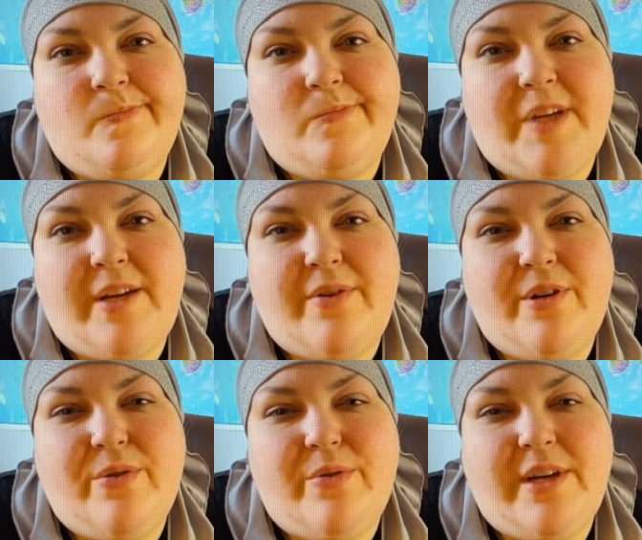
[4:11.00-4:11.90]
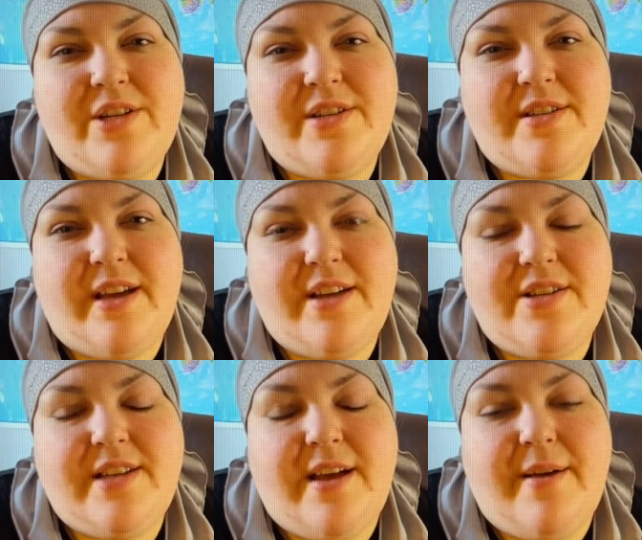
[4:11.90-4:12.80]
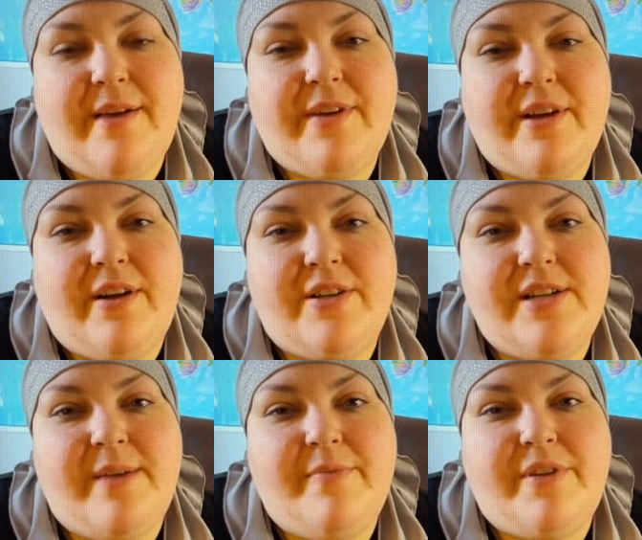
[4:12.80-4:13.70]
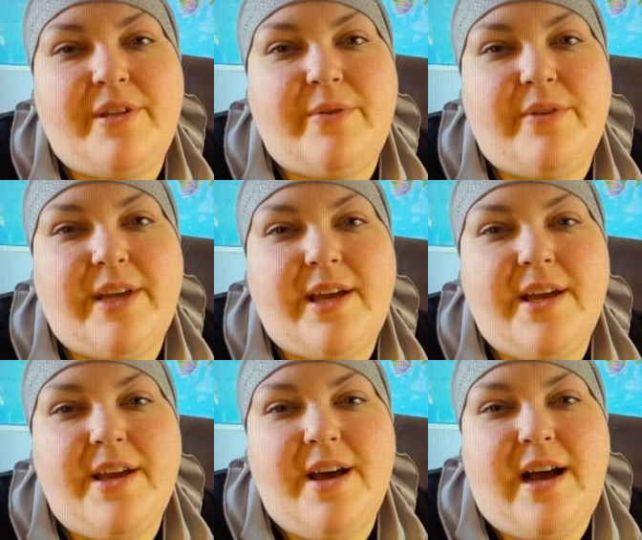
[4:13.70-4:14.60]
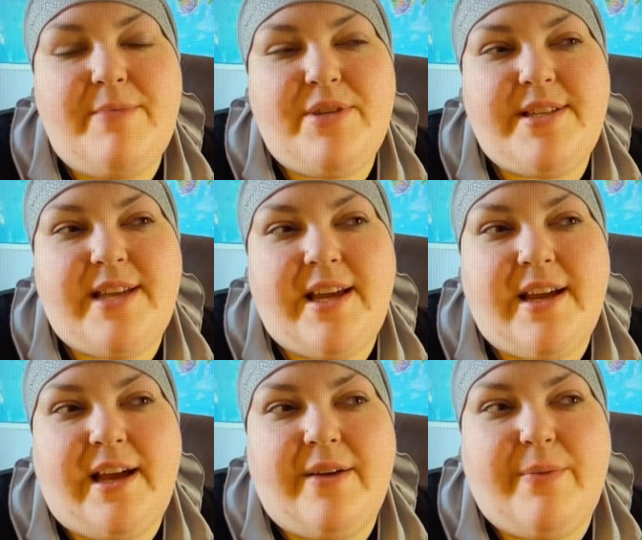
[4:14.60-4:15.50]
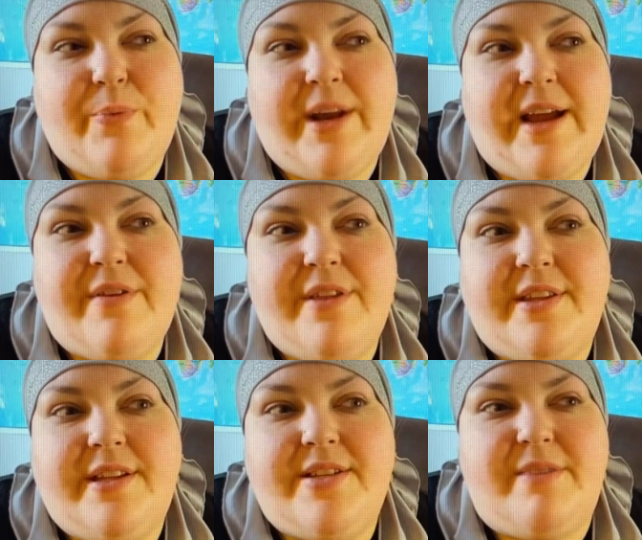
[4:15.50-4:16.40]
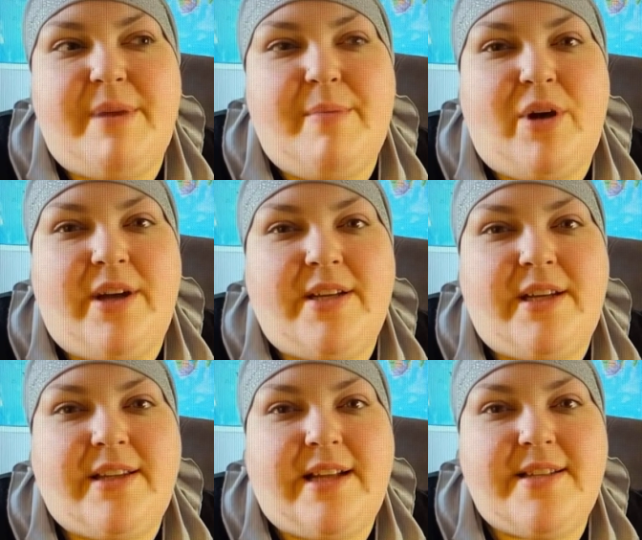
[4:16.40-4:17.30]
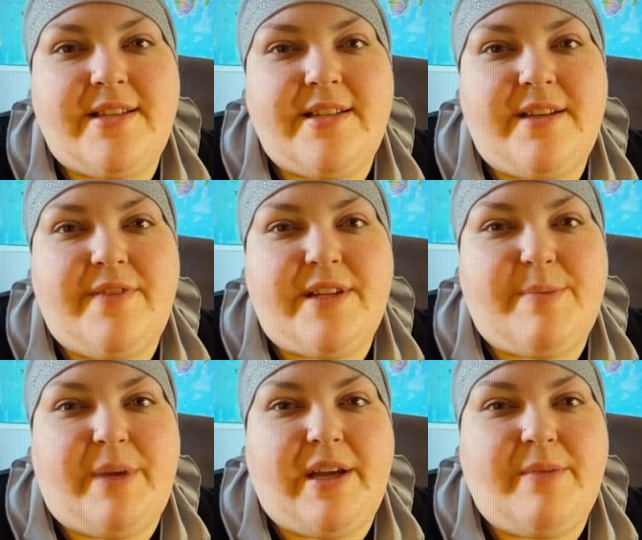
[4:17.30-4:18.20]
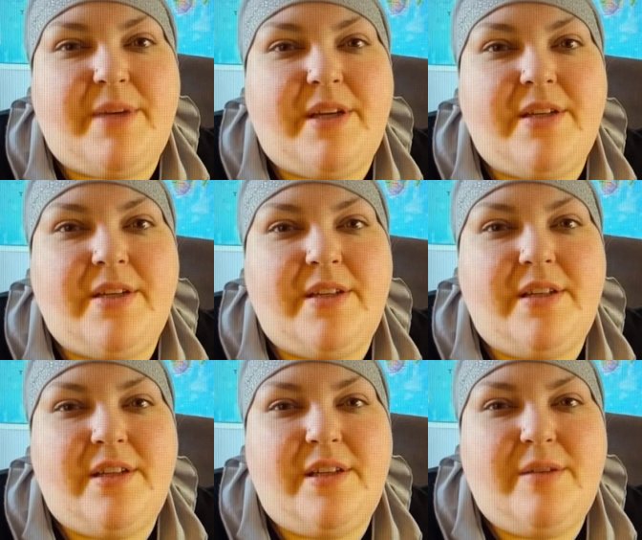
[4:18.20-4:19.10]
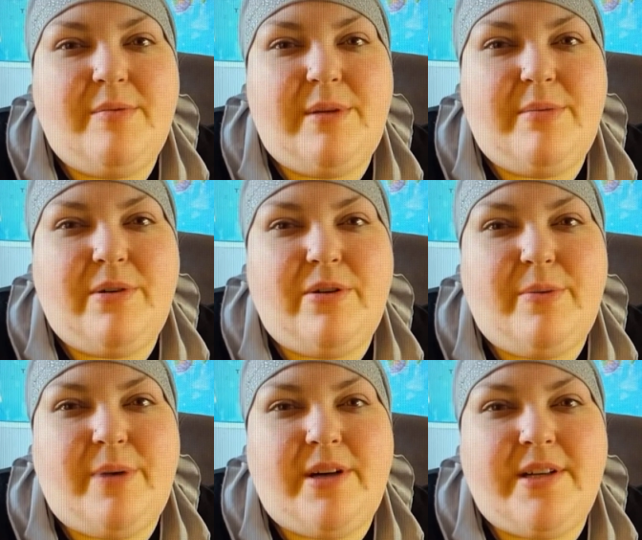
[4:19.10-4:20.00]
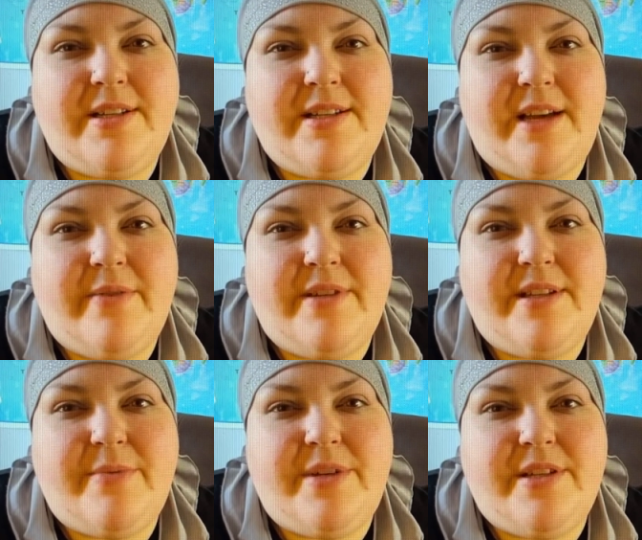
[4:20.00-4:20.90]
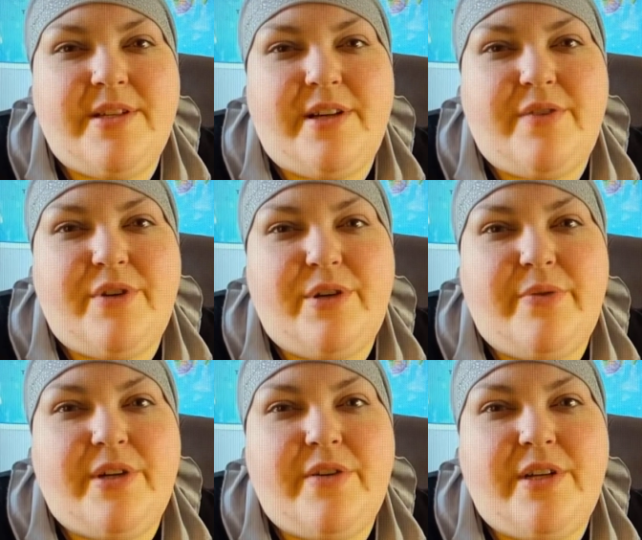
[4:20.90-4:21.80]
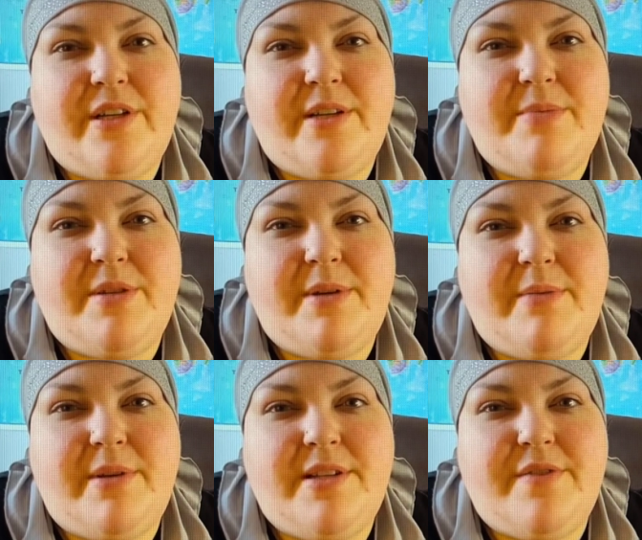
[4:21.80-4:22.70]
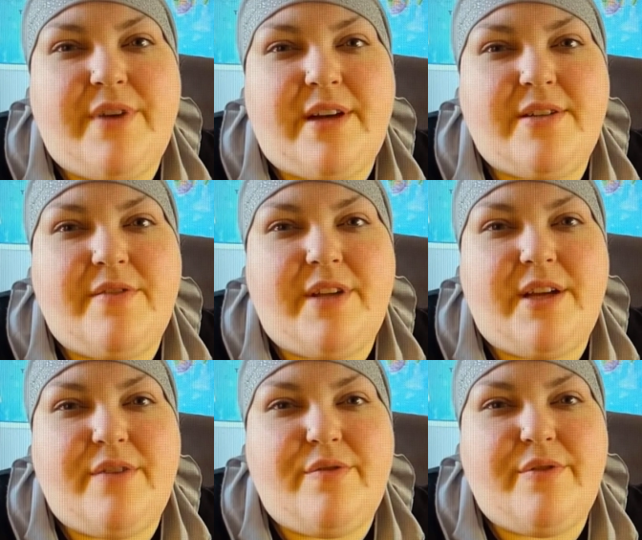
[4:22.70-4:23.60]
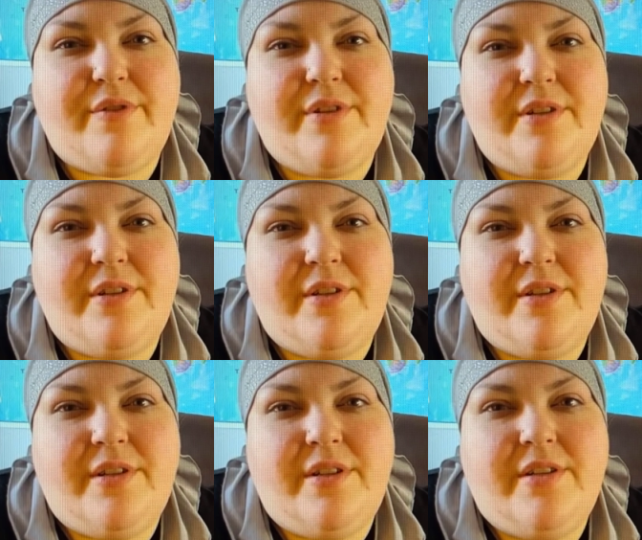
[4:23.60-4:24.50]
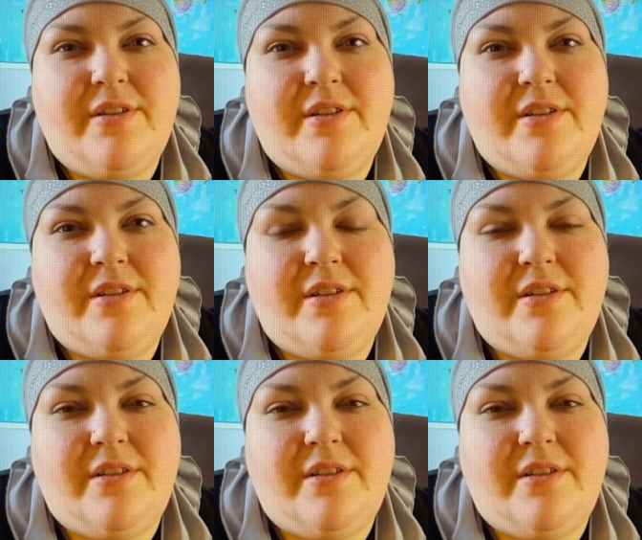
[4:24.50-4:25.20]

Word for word: I don't know, I just having a hard time feeling, like, I'm just saying what everything that's on my mind, like, that's the stuff that's bugging me. People grow apart, it's sad when someone isn't there for you when you need them to be, but it's a fact of life. Yeah.